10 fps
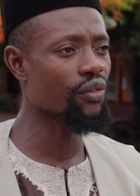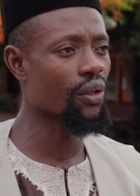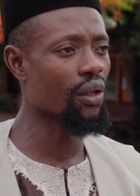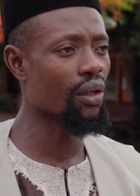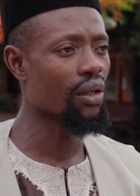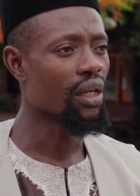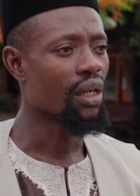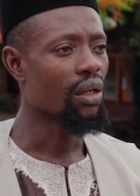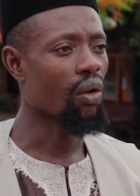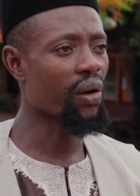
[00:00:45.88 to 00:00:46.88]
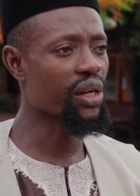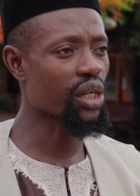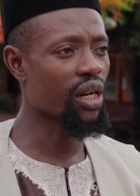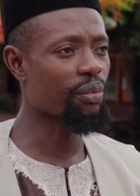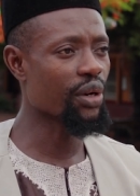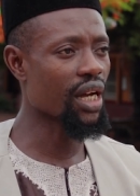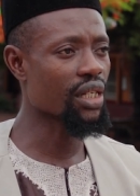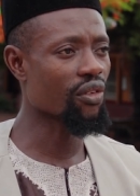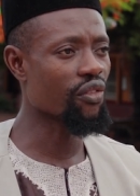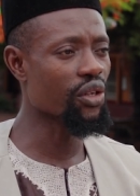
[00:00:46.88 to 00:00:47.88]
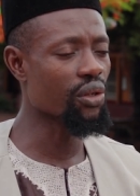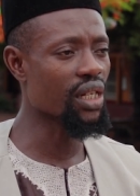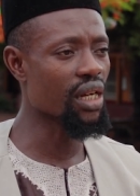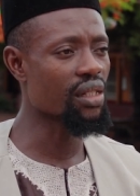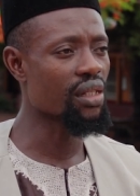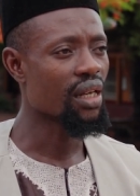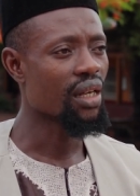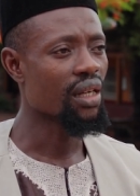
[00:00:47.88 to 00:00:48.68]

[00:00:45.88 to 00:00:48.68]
for congregational prayers for a few days,